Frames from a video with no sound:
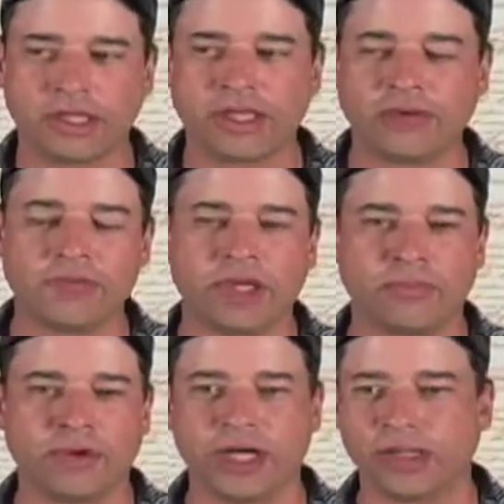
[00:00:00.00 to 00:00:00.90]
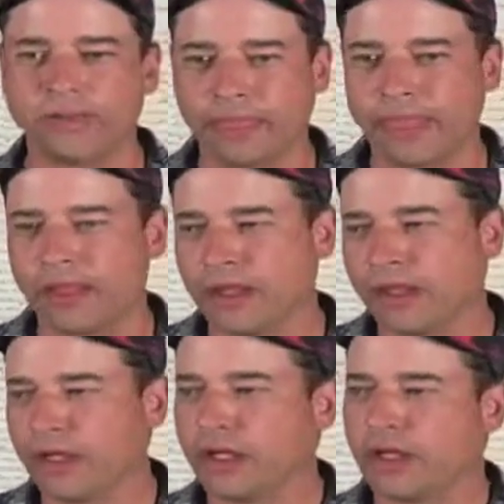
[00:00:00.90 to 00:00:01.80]
Give me a break.
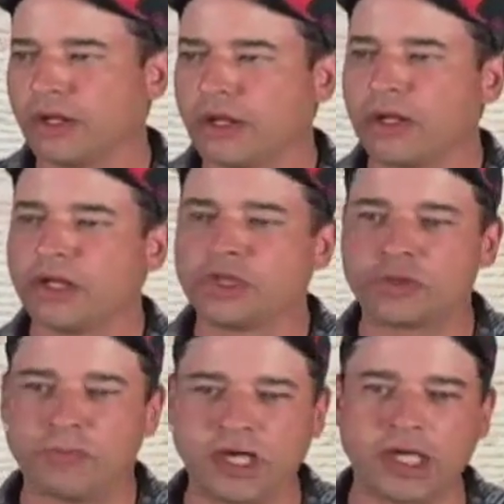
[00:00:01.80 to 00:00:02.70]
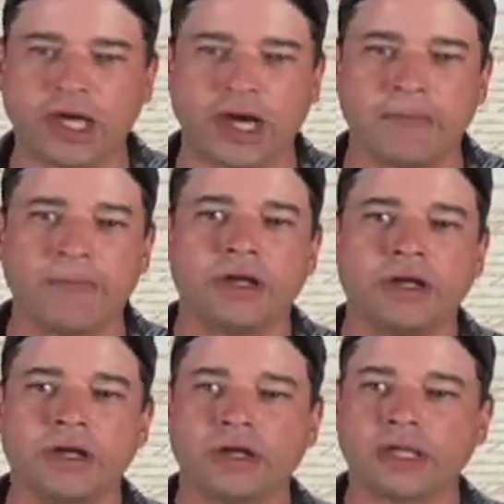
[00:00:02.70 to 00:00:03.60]
Speak up,
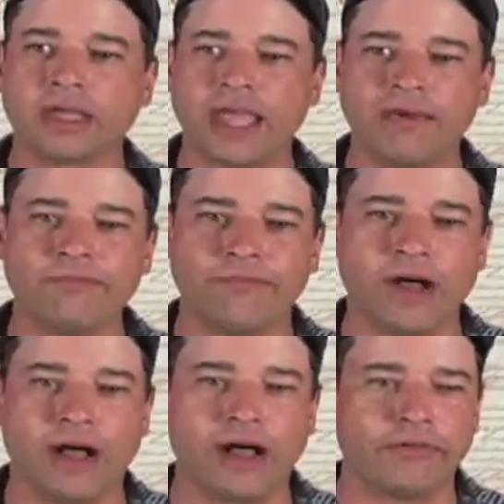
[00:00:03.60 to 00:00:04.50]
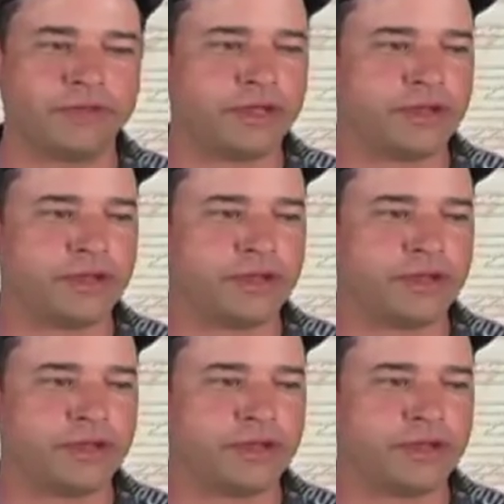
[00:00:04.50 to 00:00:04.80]
get involved,